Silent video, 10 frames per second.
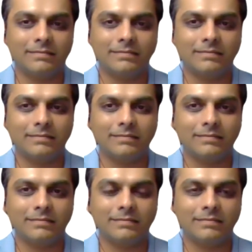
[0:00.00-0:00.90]

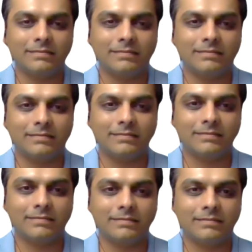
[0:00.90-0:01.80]

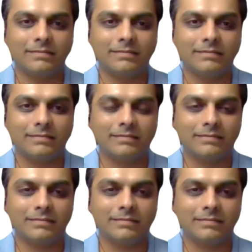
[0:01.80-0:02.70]

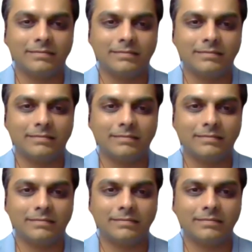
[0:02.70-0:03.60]

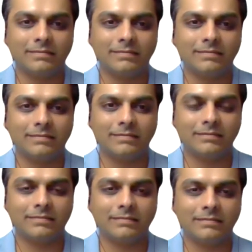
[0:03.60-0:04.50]

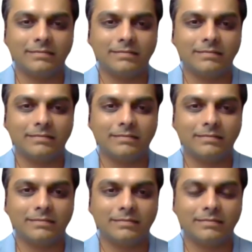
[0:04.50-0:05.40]

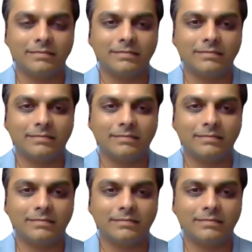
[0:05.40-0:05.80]
No words are spoken by the person on screen.